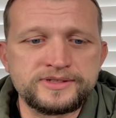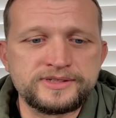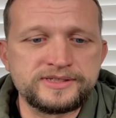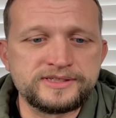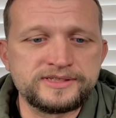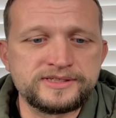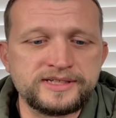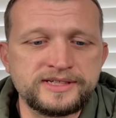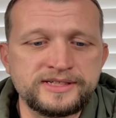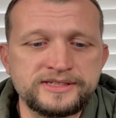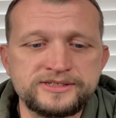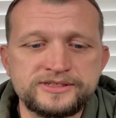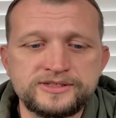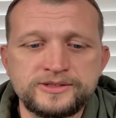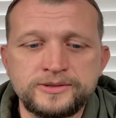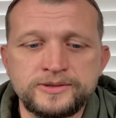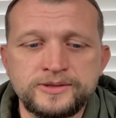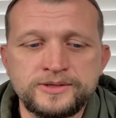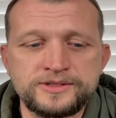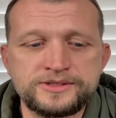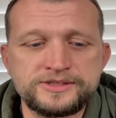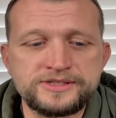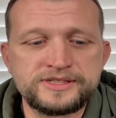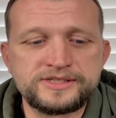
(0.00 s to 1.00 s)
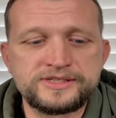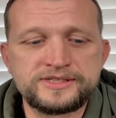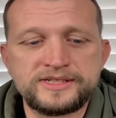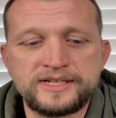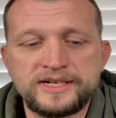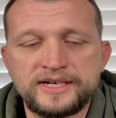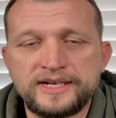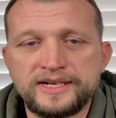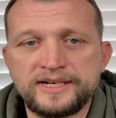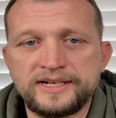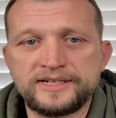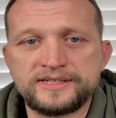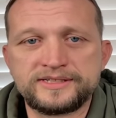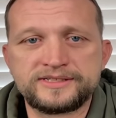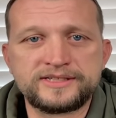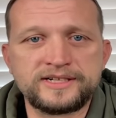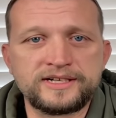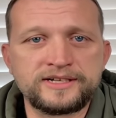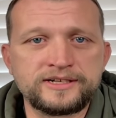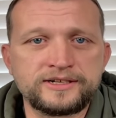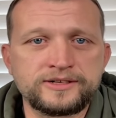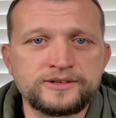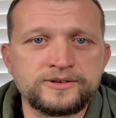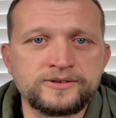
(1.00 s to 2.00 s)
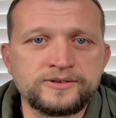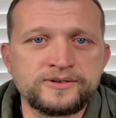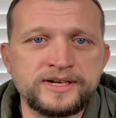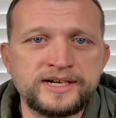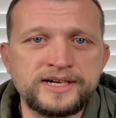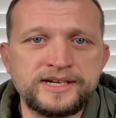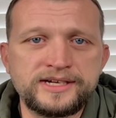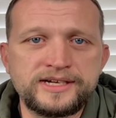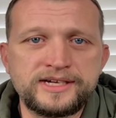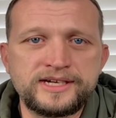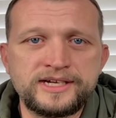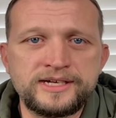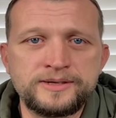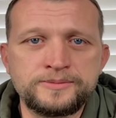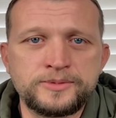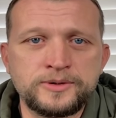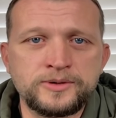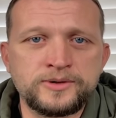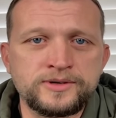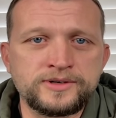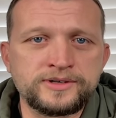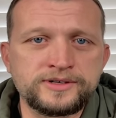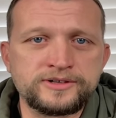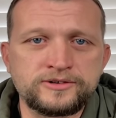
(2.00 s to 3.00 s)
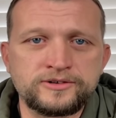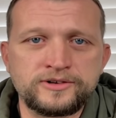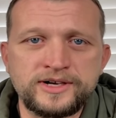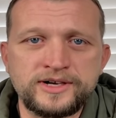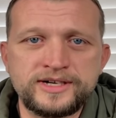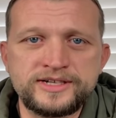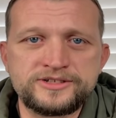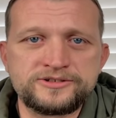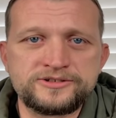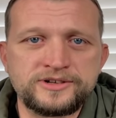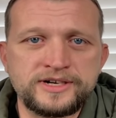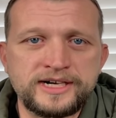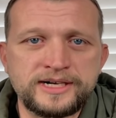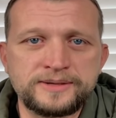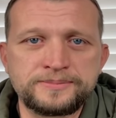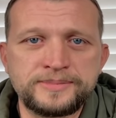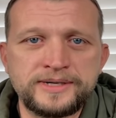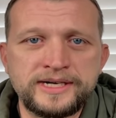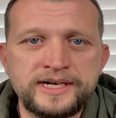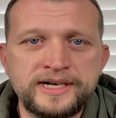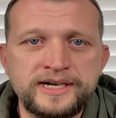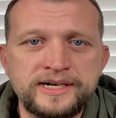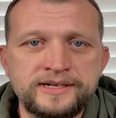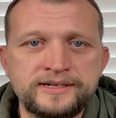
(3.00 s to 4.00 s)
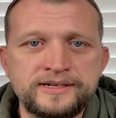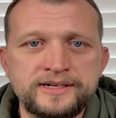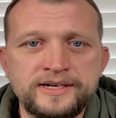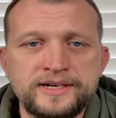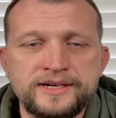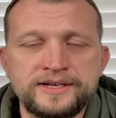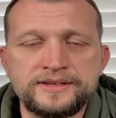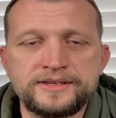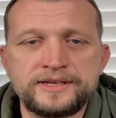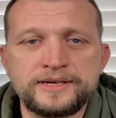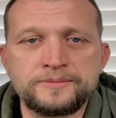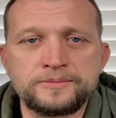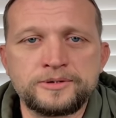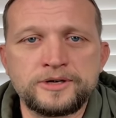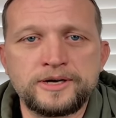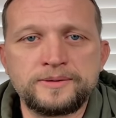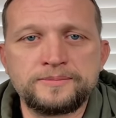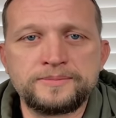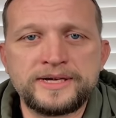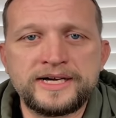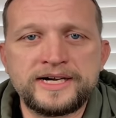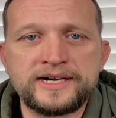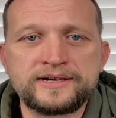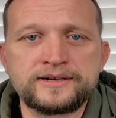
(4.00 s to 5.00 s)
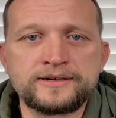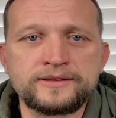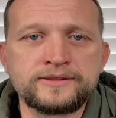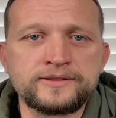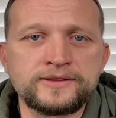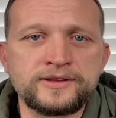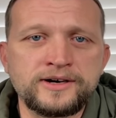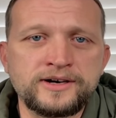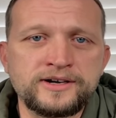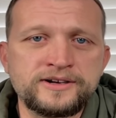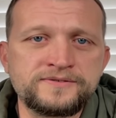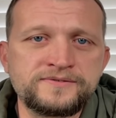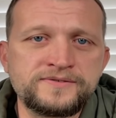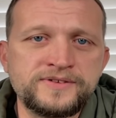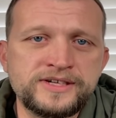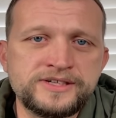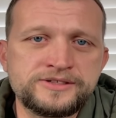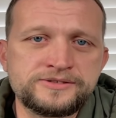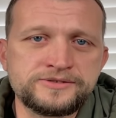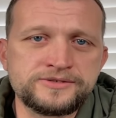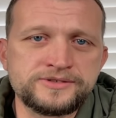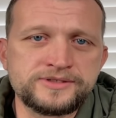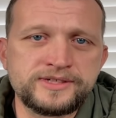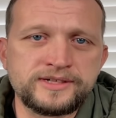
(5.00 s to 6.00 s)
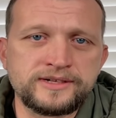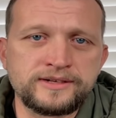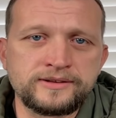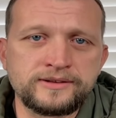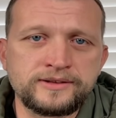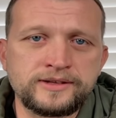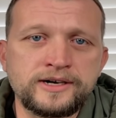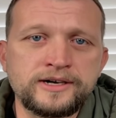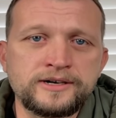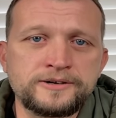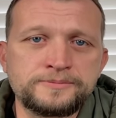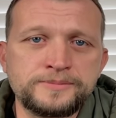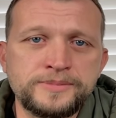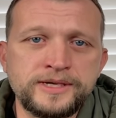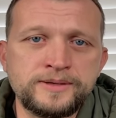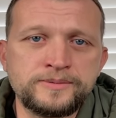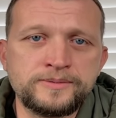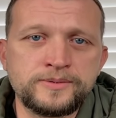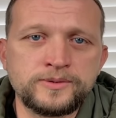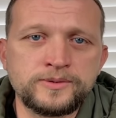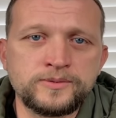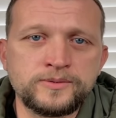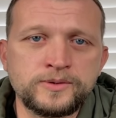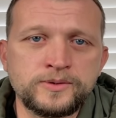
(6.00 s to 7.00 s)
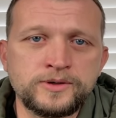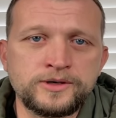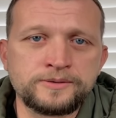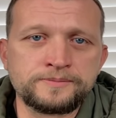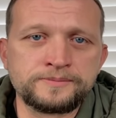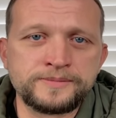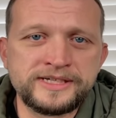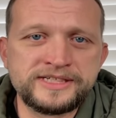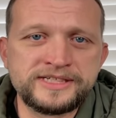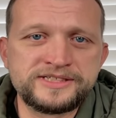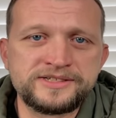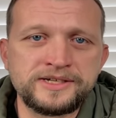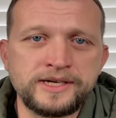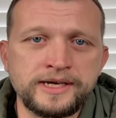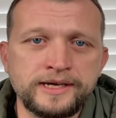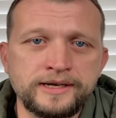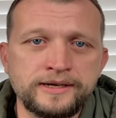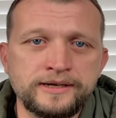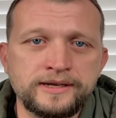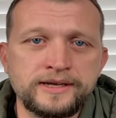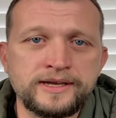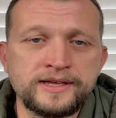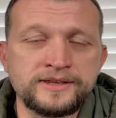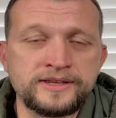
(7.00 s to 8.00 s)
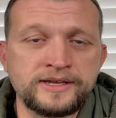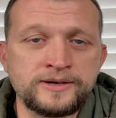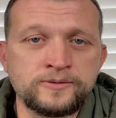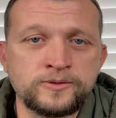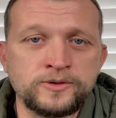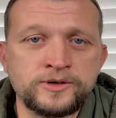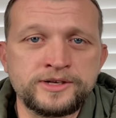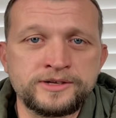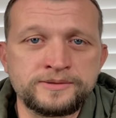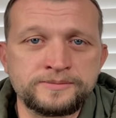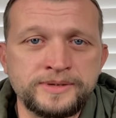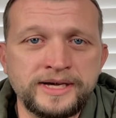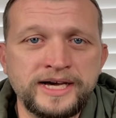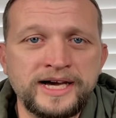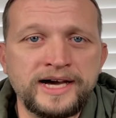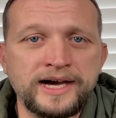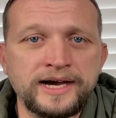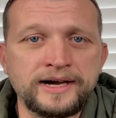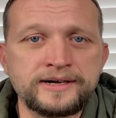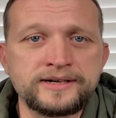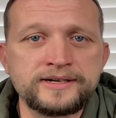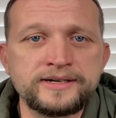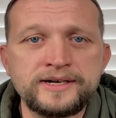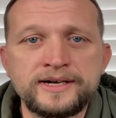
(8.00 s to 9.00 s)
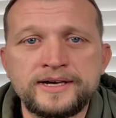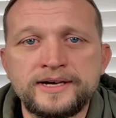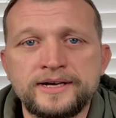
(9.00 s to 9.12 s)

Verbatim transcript: This thing's gorgeous. It's got a great keyboard, great trackpad. They brought back a lot of features that a lot of people were missing and they wanted back.